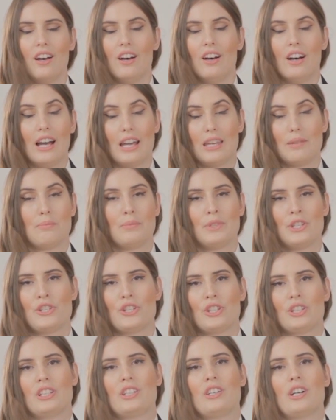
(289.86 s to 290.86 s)
I
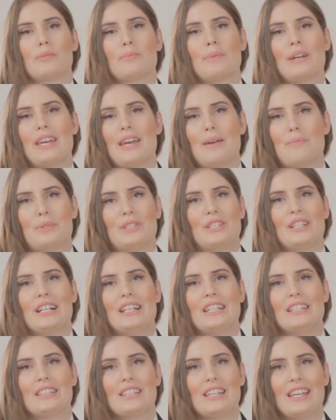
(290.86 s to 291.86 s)
immediately got my
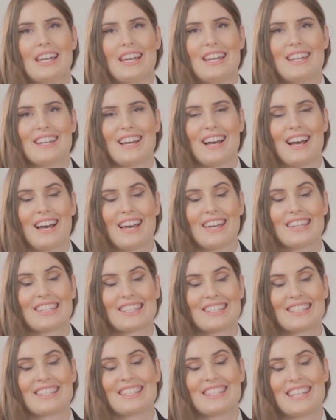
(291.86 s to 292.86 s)
appetite, and I
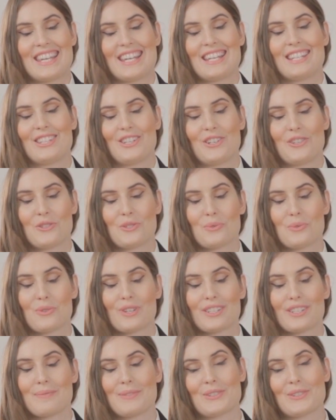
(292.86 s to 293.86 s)
can say those
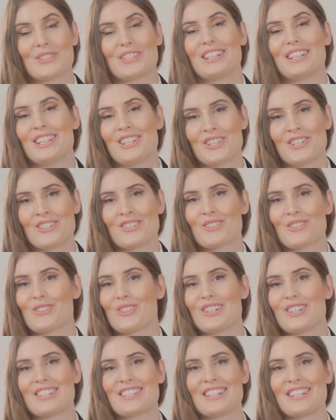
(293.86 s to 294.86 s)
were the most delicious
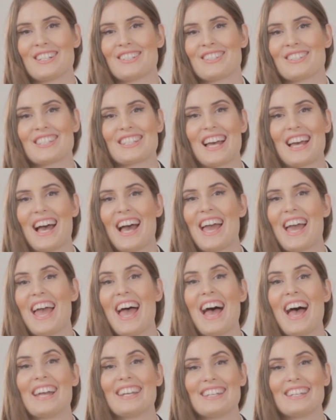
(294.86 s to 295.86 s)
croissants I
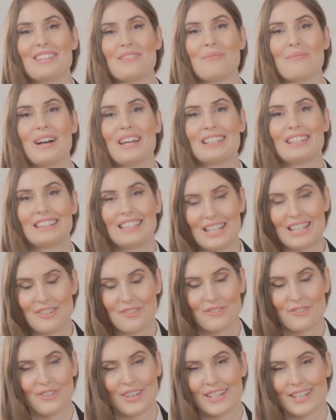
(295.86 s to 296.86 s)
had in my
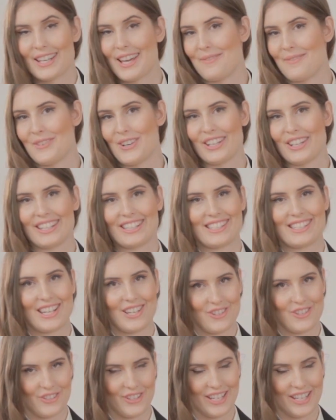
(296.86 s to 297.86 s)
life, and I'm not
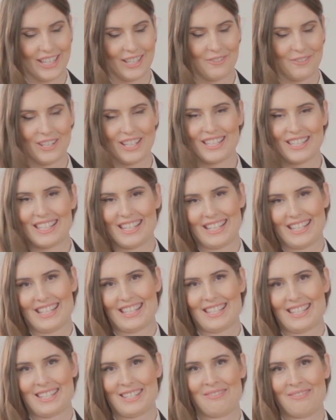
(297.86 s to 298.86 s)
exaggerating when I say
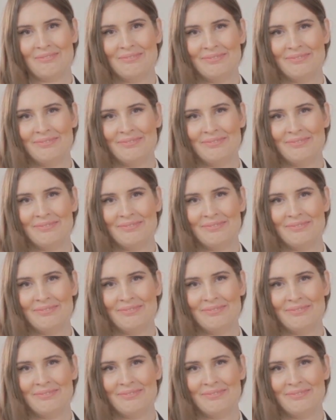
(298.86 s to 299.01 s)
this.